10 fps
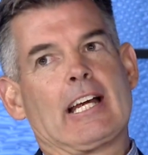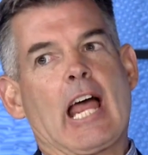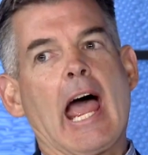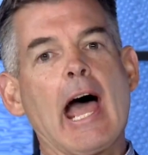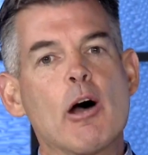
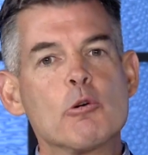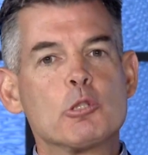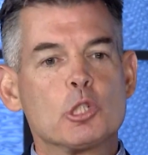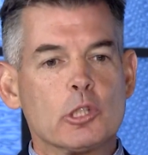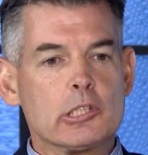how
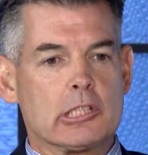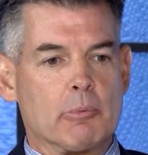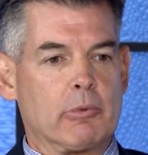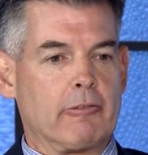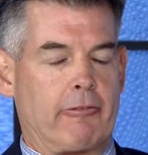should
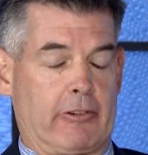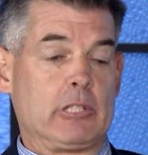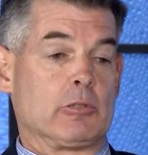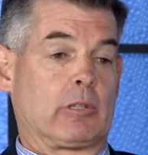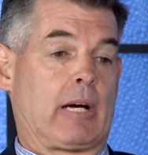someone
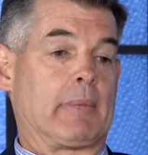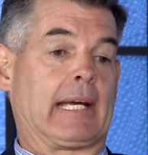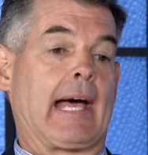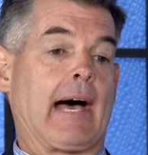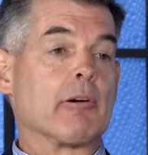feel
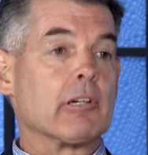coming out